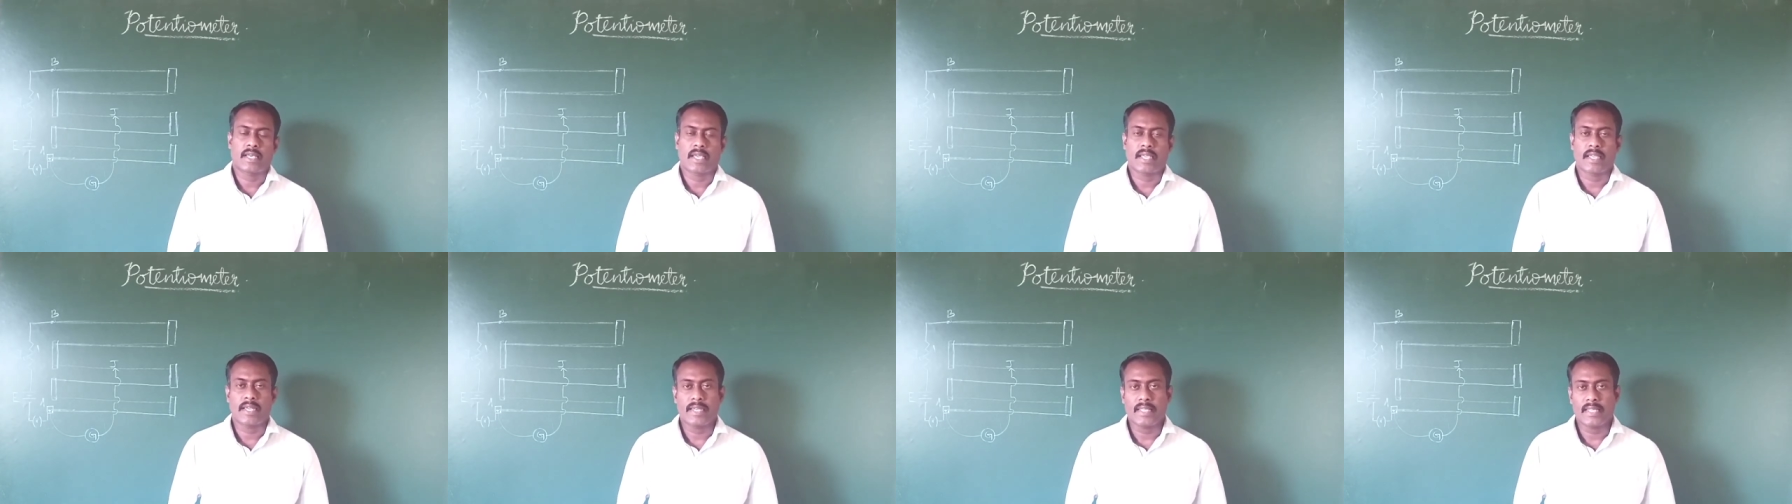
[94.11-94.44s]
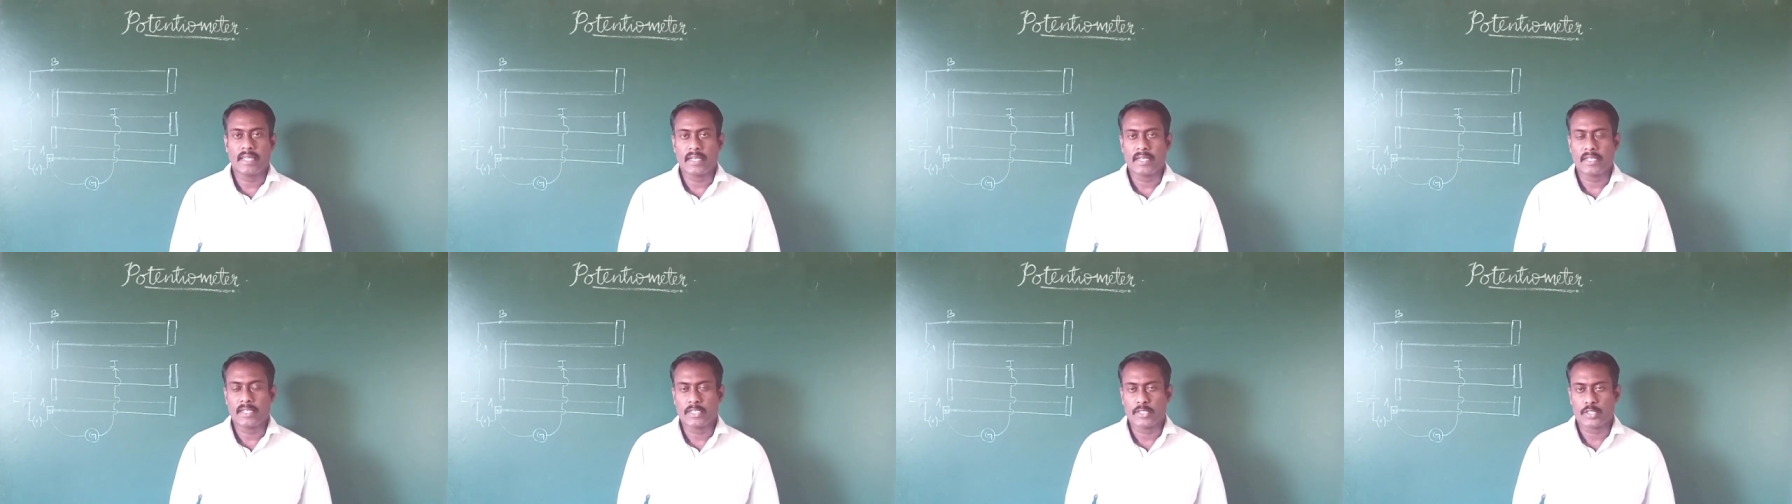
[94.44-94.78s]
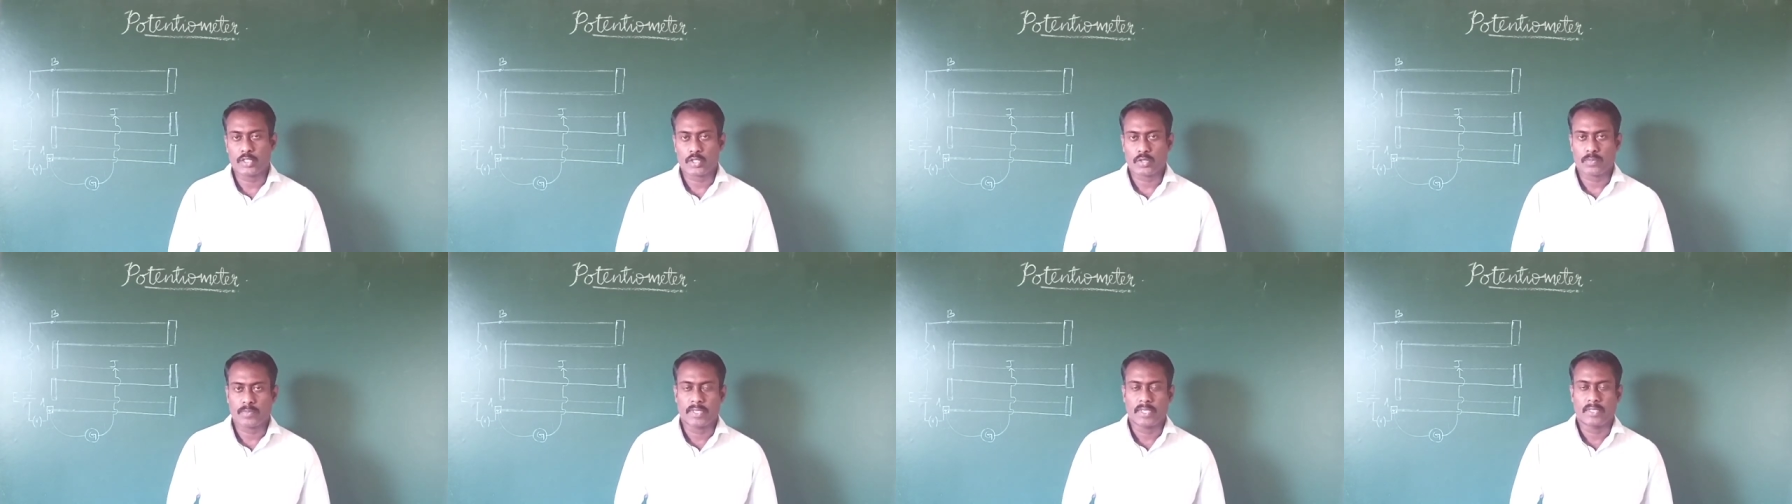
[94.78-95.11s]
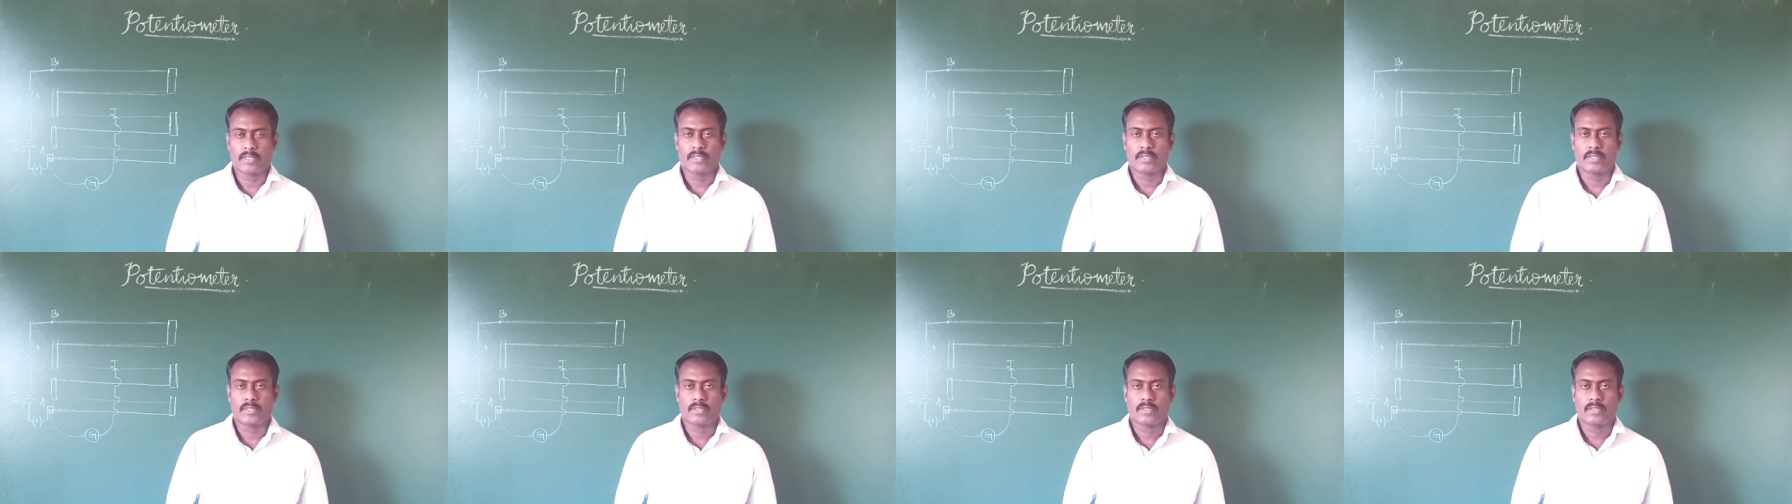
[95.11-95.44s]
ideal instrument
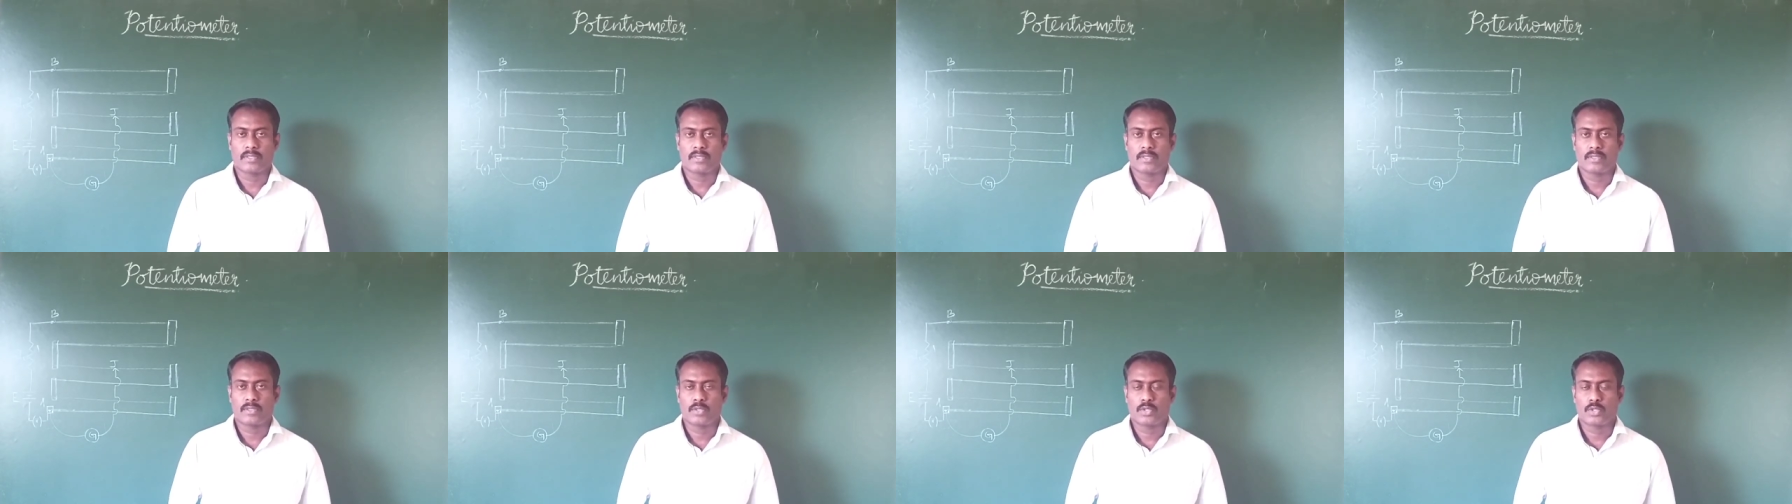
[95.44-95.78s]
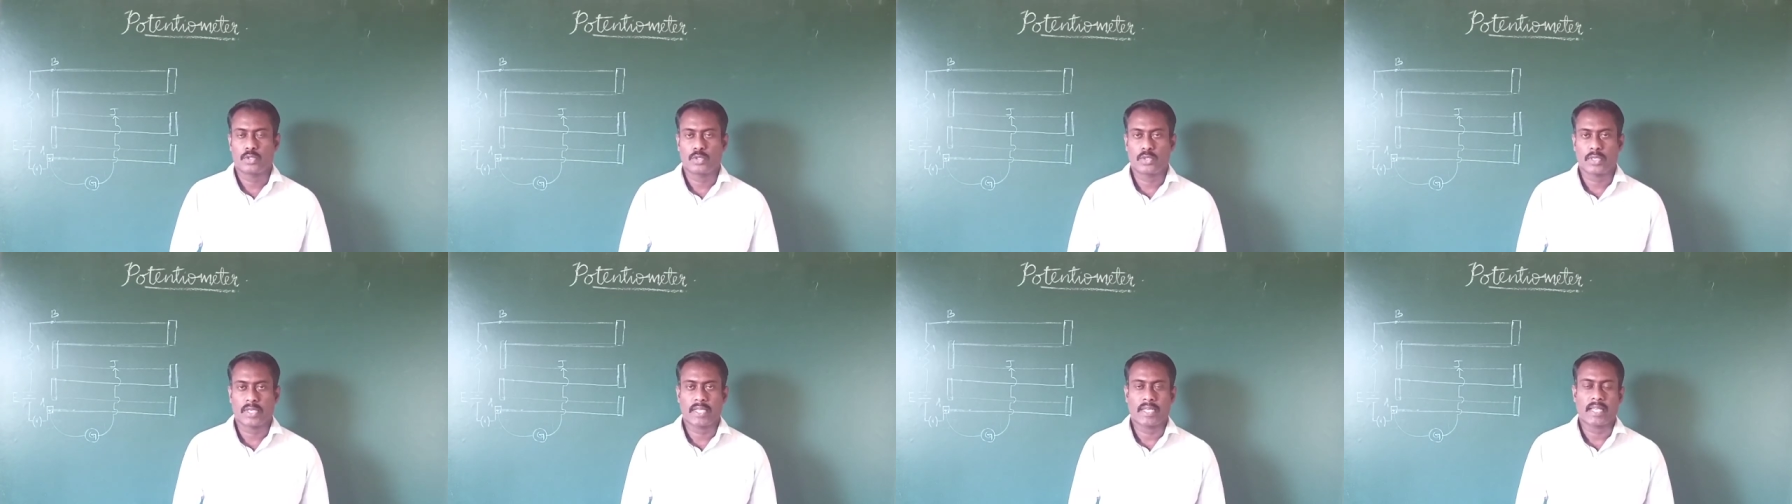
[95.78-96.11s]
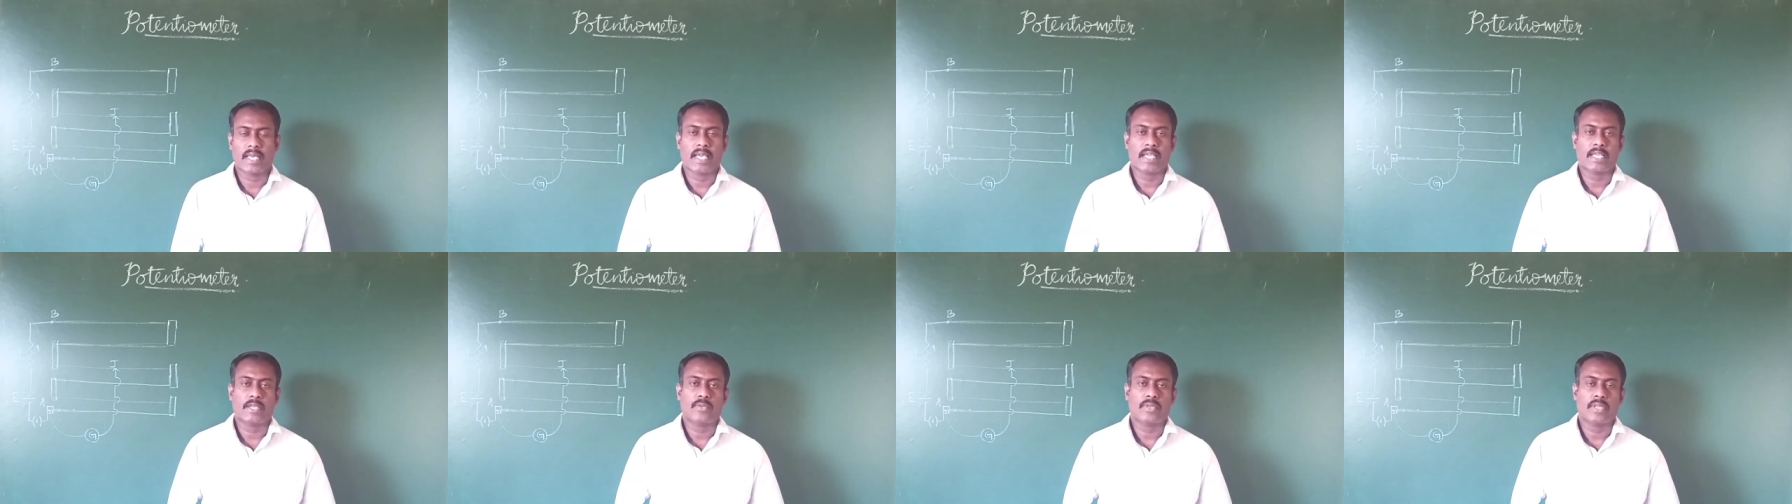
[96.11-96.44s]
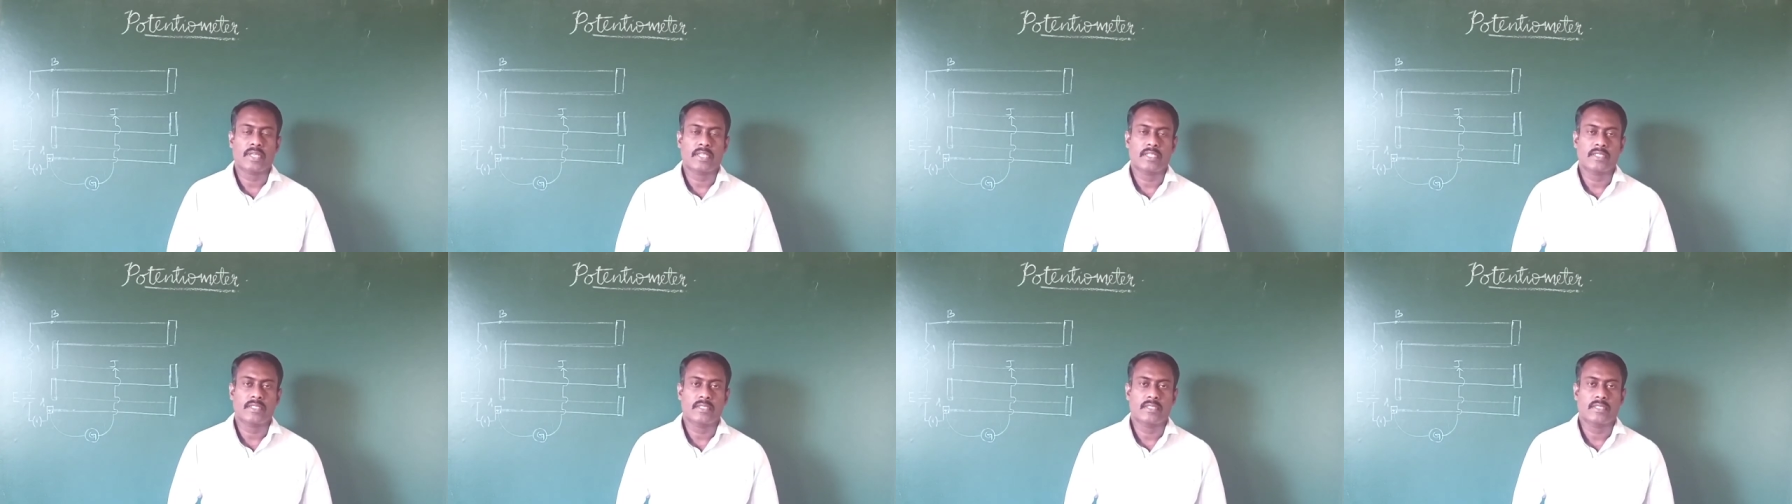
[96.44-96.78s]
to get
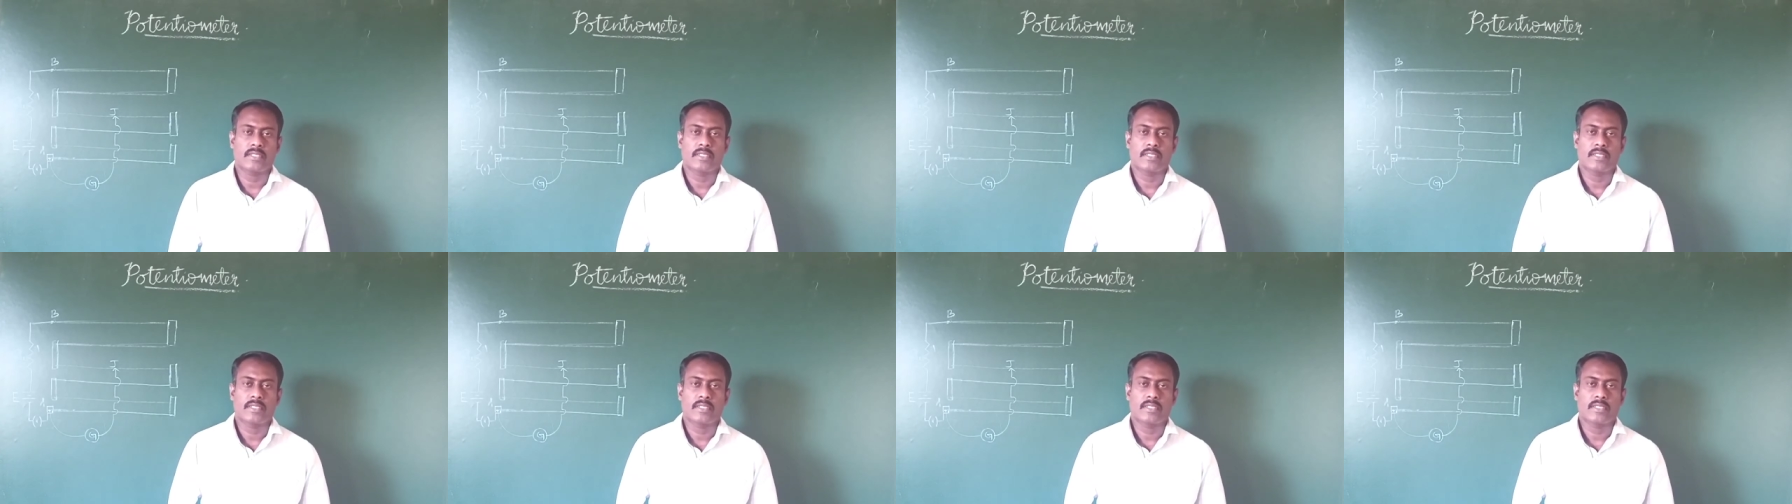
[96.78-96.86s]
accurate